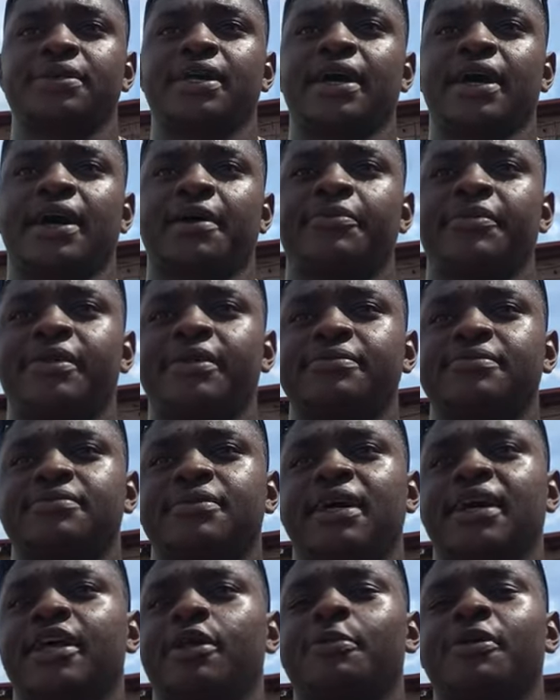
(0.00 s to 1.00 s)
I, I've been,
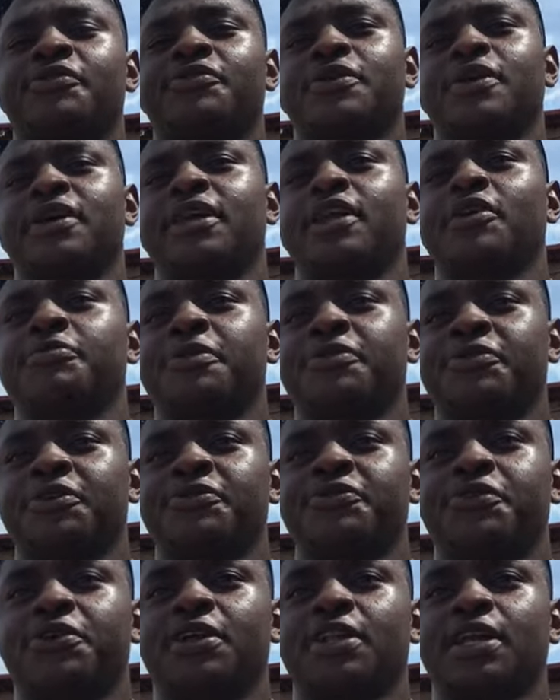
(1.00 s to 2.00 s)
I hit, my front, hit off my
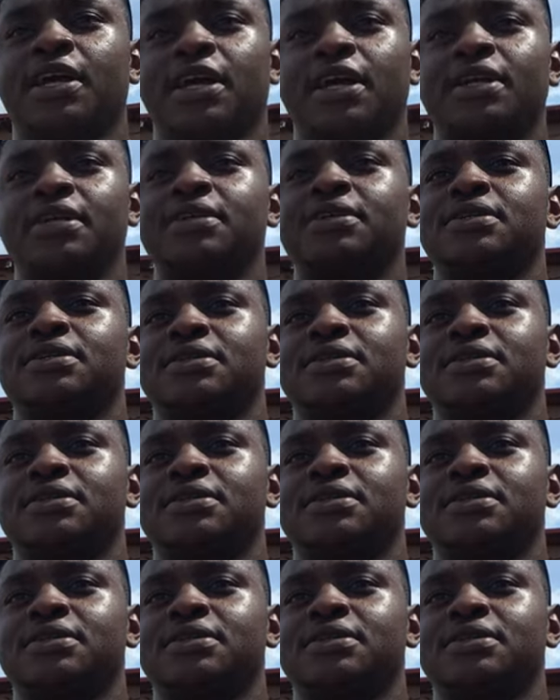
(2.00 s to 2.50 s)
front foot a lot.